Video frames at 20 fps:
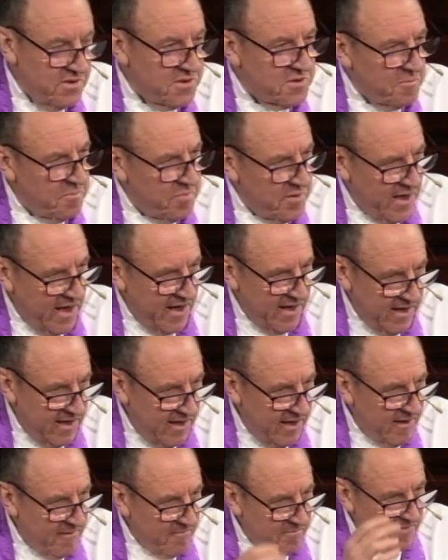to
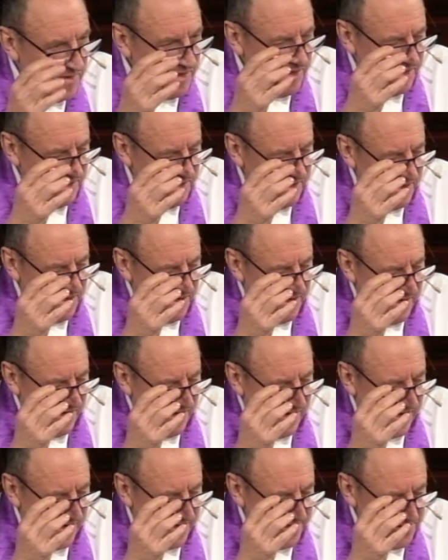play
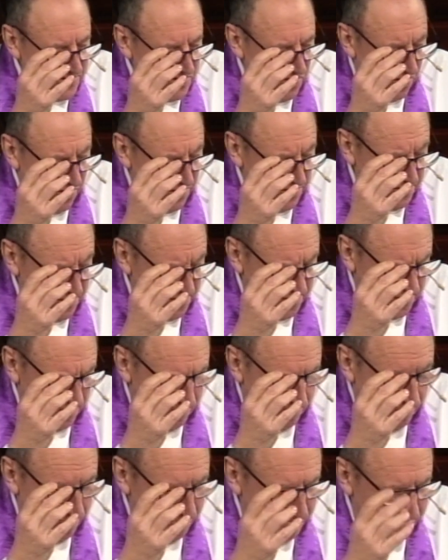and honor them.